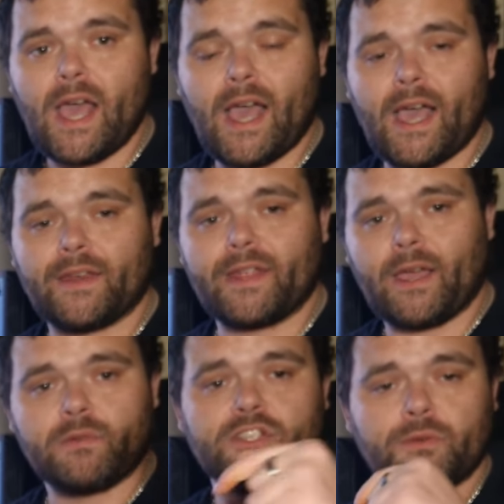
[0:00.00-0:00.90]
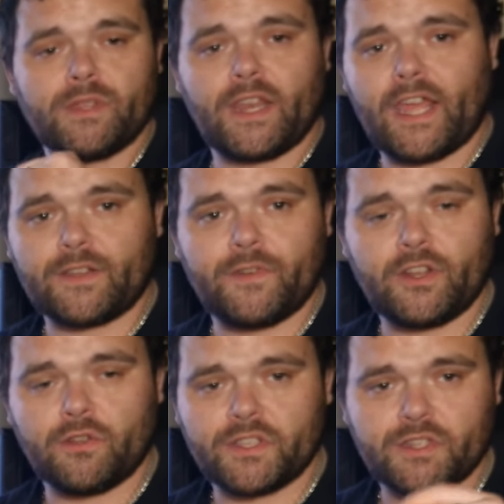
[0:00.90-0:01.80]
And I will see you in the next
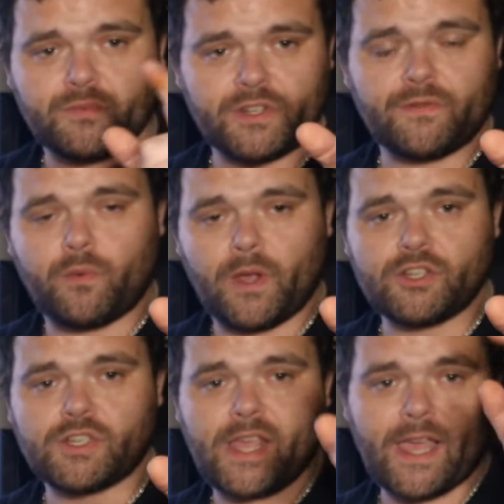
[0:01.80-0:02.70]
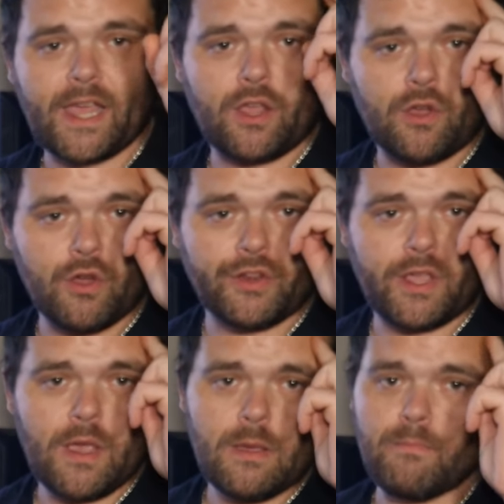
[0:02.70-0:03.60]
video. This is Richard from WelshyTech.
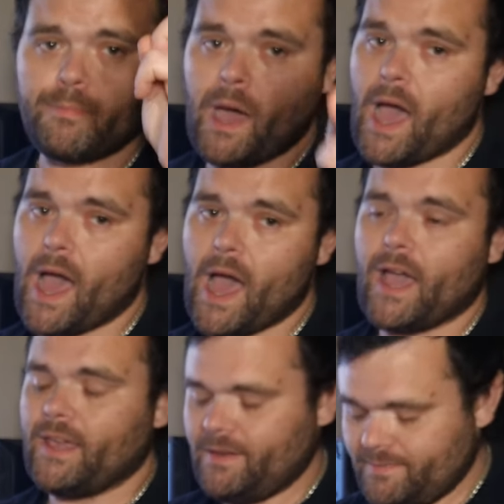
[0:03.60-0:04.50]
Goodbye.